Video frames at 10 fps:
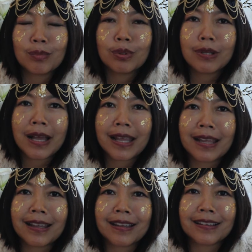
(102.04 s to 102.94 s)

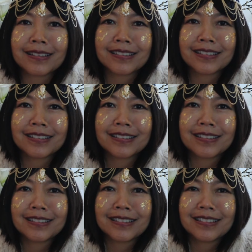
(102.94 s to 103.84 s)
playing
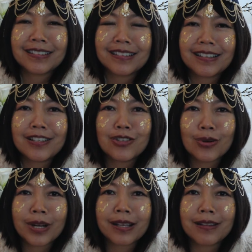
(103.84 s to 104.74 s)
and
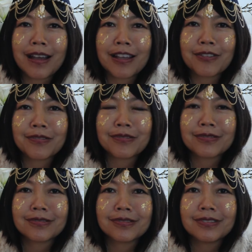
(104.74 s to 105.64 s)
enjoying life,
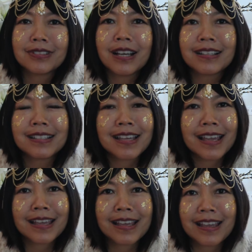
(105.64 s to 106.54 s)
not
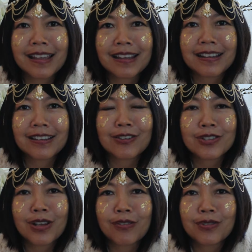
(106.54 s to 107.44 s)
taking
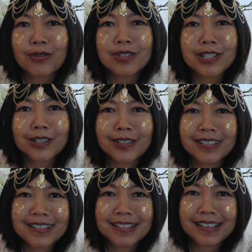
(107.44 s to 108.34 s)
yourself so
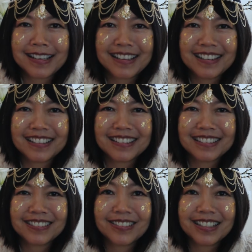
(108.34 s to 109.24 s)
seriously,
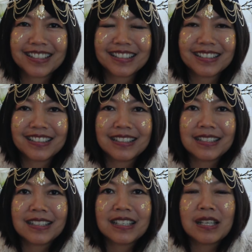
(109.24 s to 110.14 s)
right?
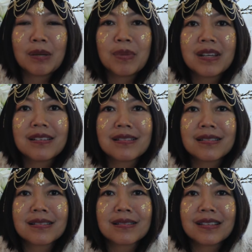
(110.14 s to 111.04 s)

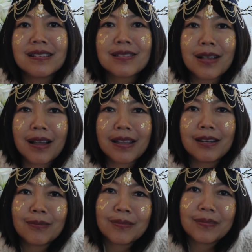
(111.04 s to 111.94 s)
Because inside,
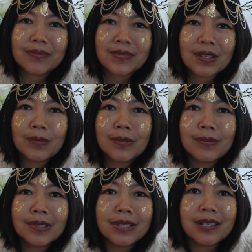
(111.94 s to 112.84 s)
we
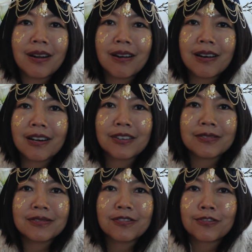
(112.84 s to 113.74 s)
really are
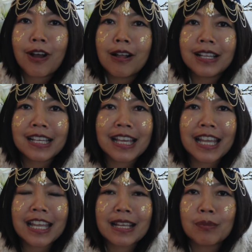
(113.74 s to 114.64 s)

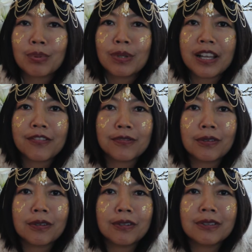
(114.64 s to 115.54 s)
frolicking,
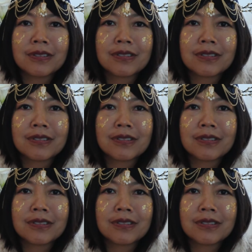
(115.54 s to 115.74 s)
playful